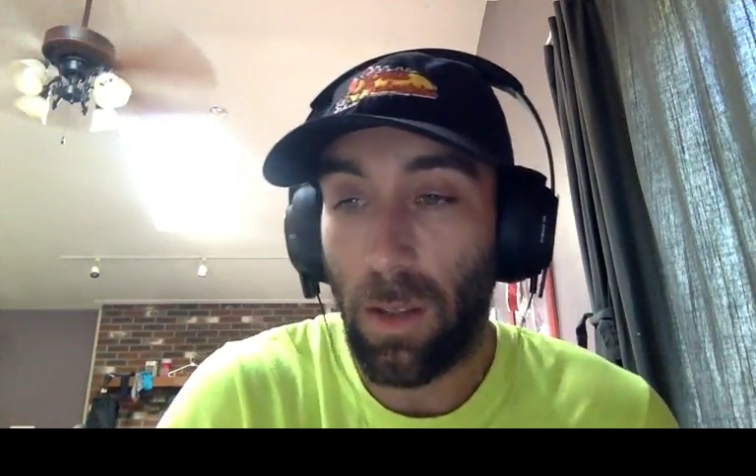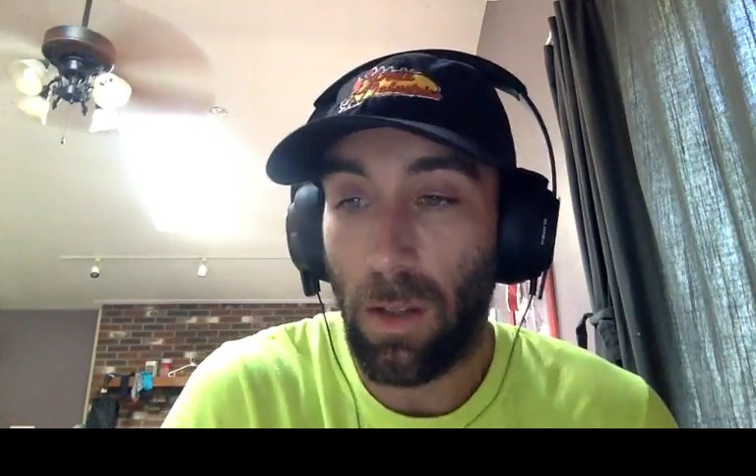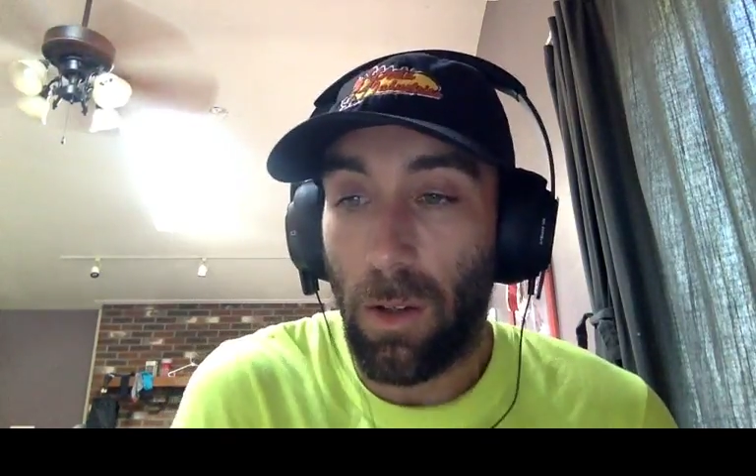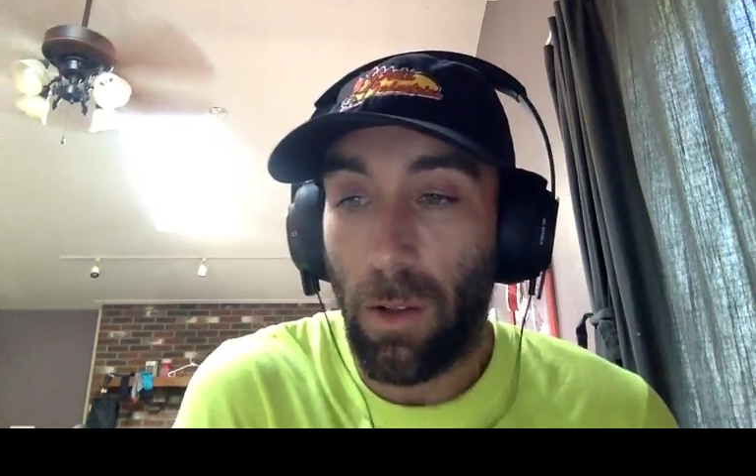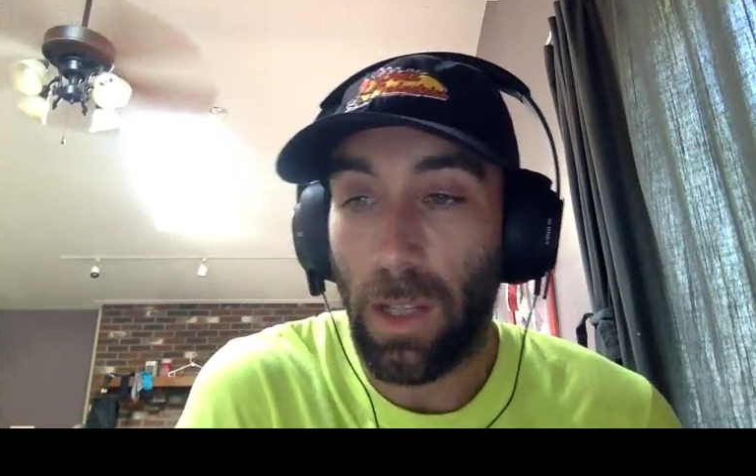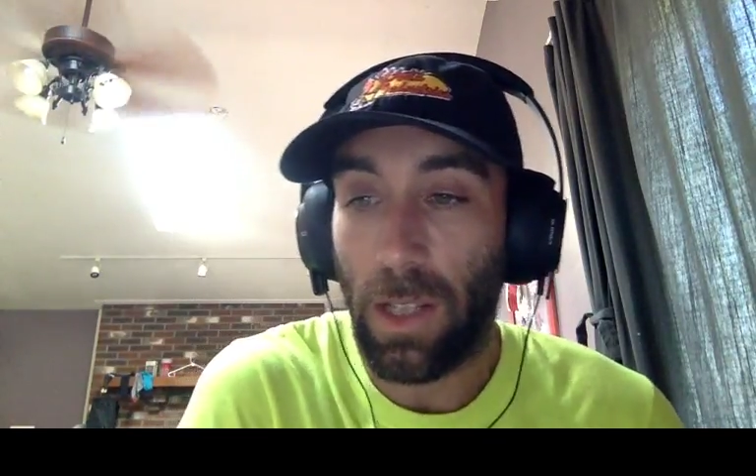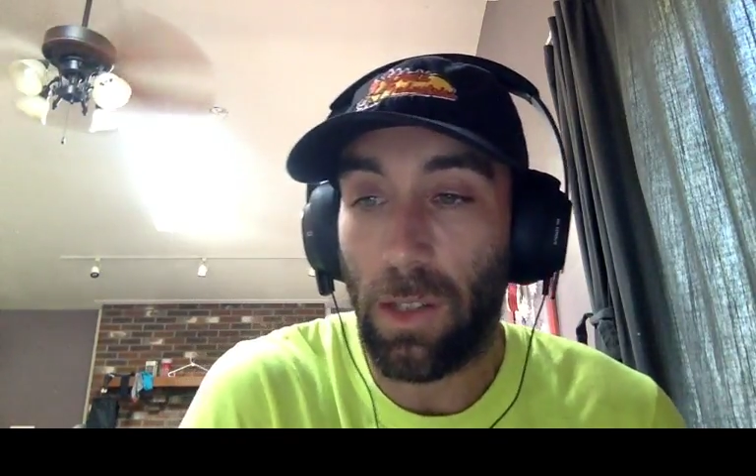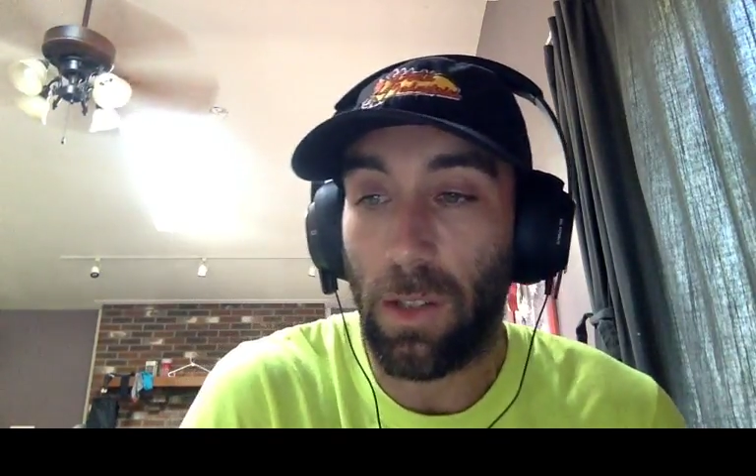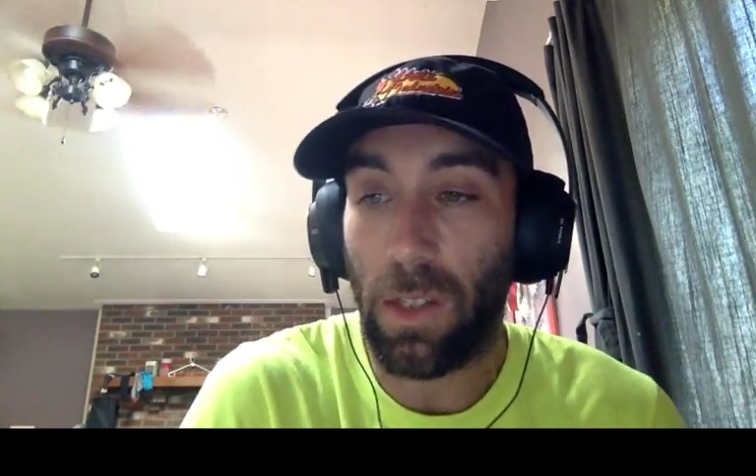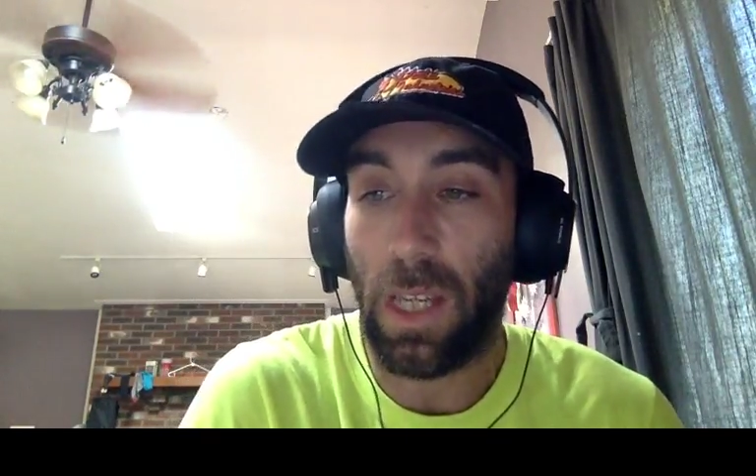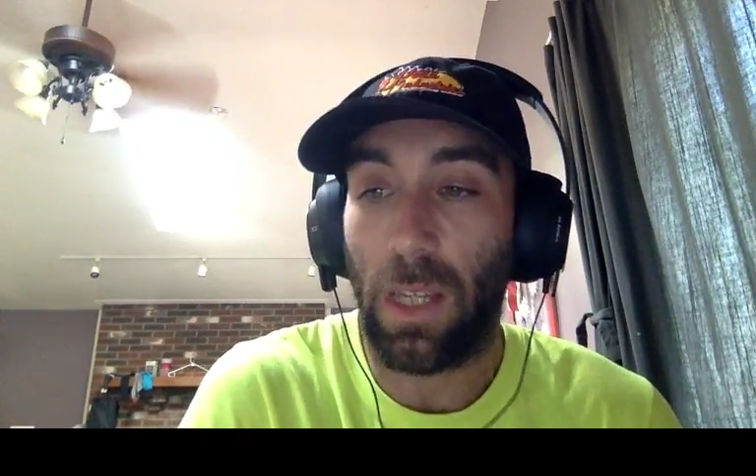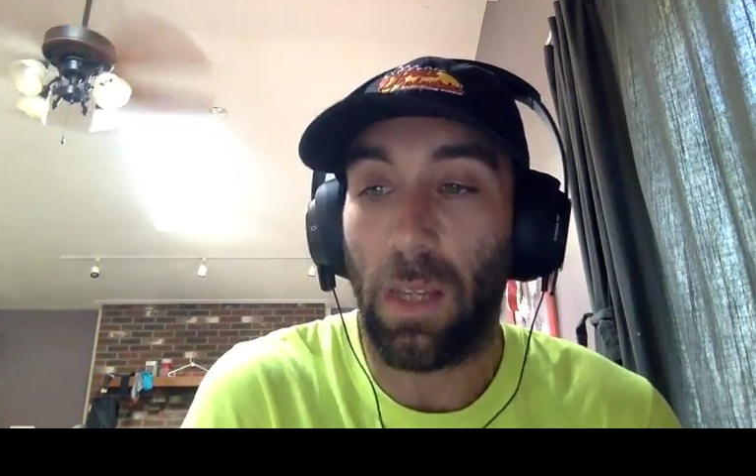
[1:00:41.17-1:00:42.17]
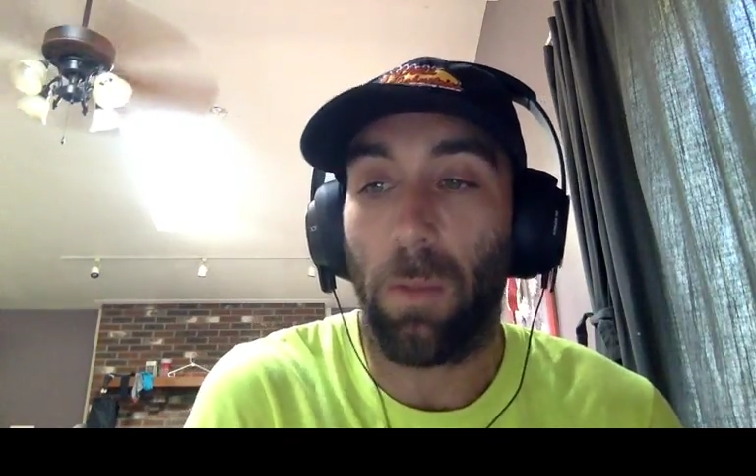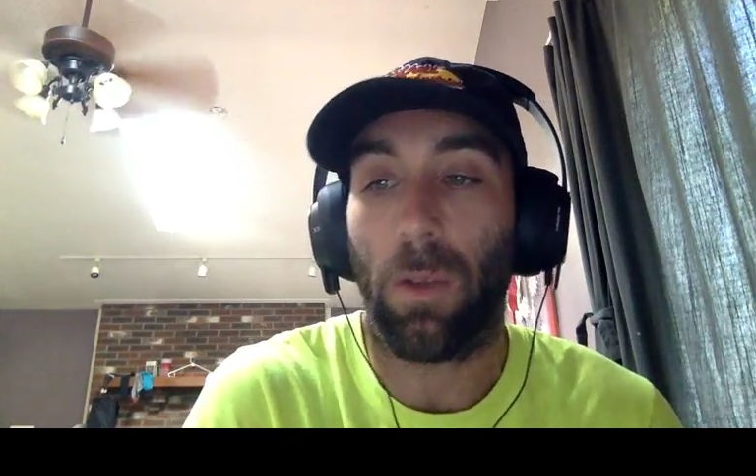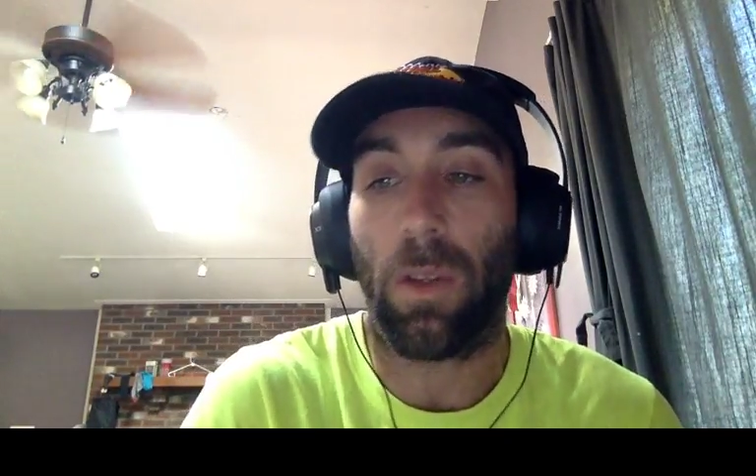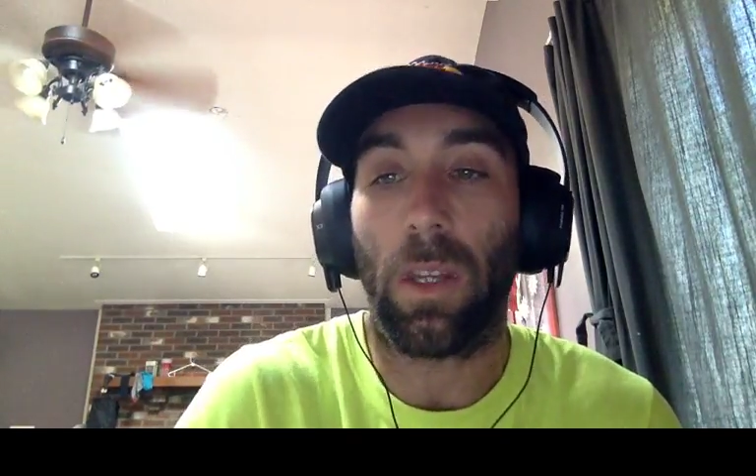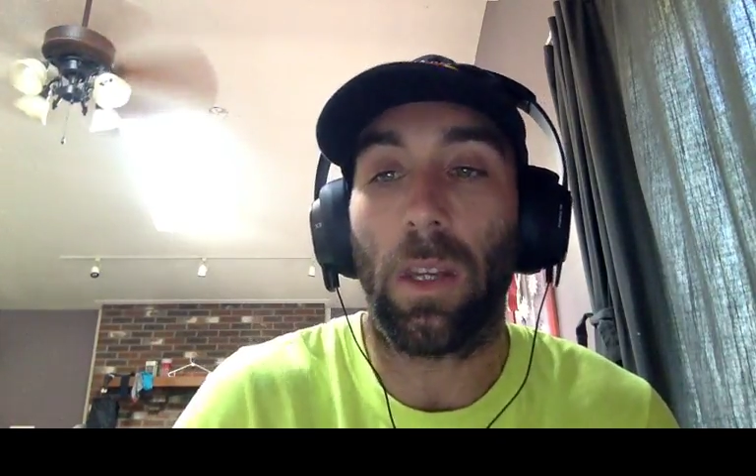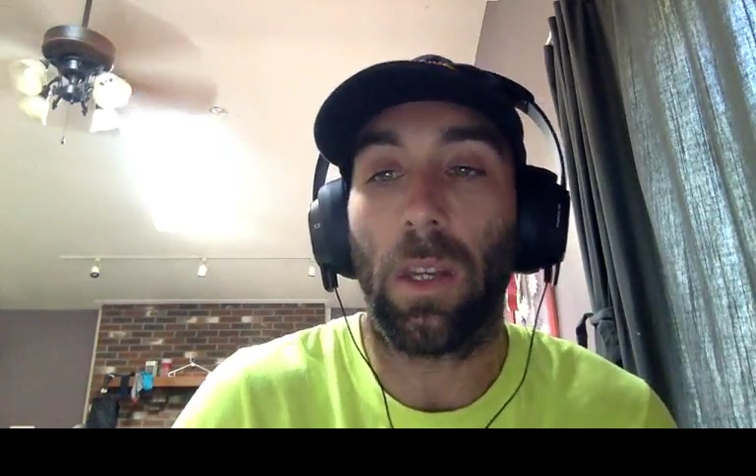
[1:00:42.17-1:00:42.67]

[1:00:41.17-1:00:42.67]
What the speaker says: you know, that's your skate community.